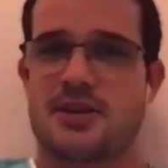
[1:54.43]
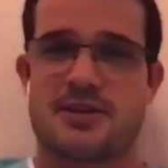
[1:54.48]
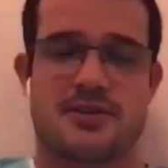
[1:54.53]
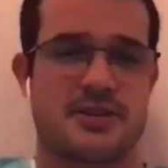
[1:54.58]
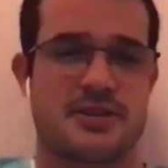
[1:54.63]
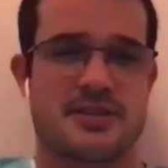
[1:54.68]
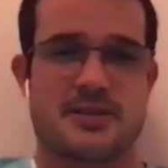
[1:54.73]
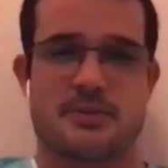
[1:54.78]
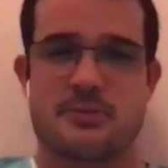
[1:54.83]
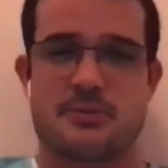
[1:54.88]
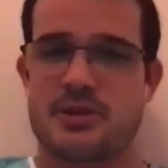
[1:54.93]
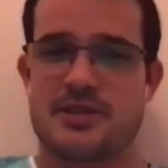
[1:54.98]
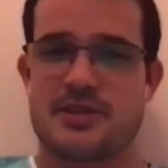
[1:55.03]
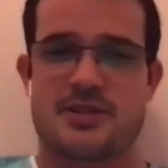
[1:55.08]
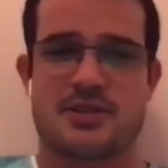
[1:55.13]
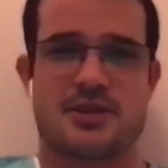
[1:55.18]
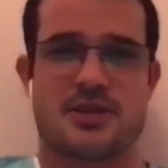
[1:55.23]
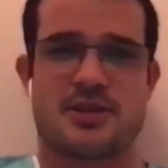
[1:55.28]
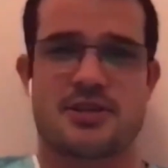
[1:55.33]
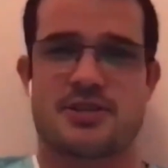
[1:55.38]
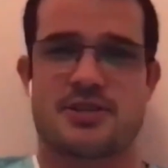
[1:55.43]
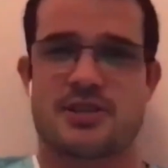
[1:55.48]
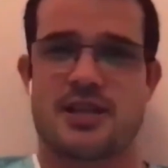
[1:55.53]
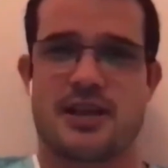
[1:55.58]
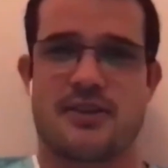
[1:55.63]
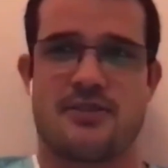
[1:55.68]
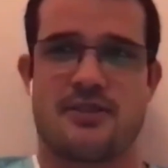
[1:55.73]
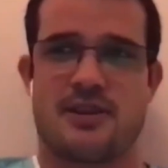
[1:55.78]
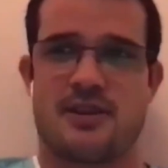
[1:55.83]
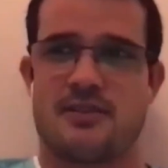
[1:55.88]
some research, and
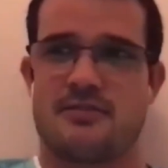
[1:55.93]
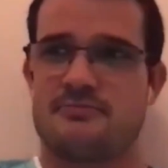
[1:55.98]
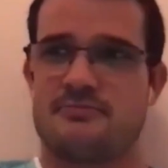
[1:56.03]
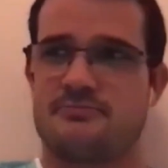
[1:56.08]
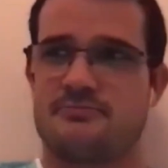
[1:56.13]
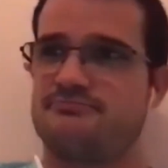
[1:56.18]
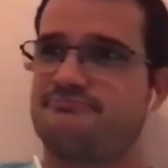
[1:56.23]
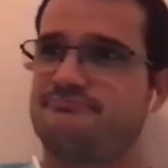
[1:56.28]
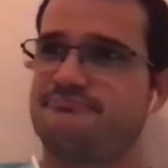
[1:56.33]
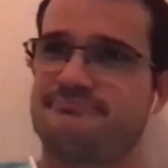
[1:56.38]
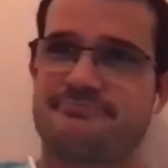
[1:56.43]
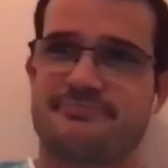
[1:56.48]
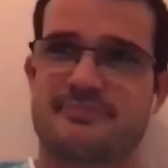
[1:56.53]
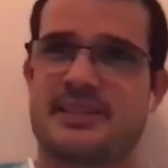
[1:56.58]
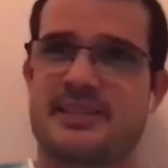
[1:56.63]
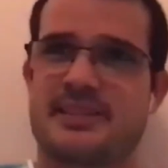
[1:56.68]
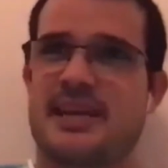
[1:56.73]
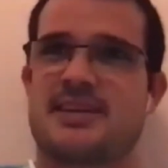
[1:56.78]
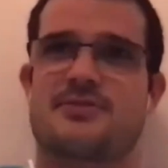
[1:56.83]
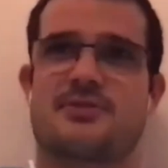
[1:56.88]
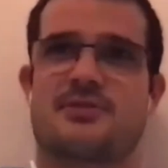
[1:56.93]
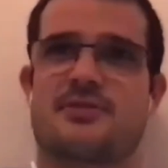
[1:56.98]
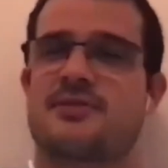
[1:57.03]
then that's what